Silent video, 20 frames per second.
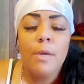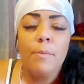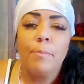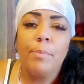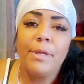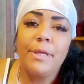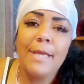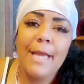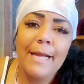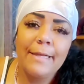
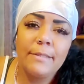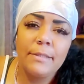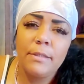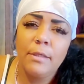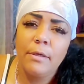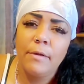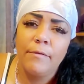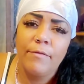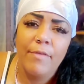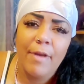but yet
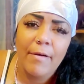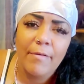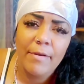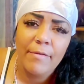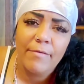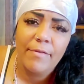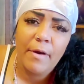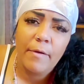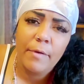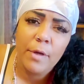still a very,
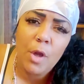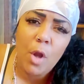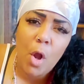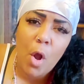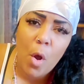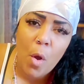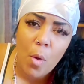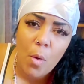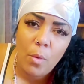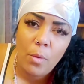very
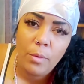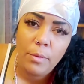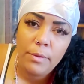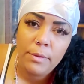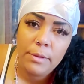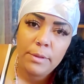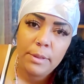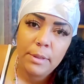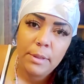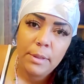
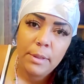old,